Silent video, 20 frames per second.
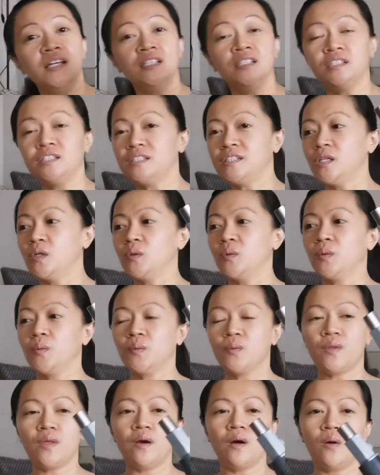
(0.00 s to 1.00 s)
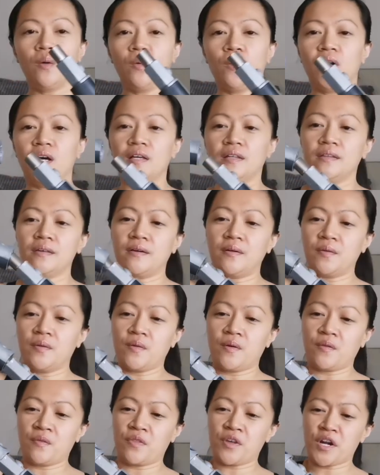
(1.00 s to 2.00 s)
So
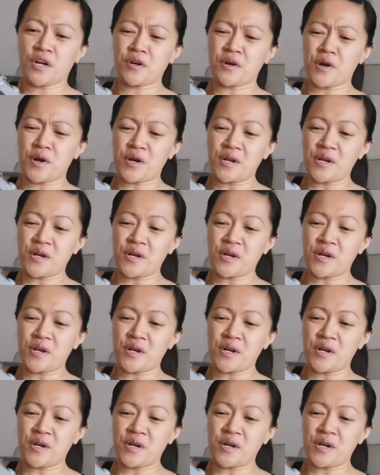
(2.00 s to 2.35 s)
there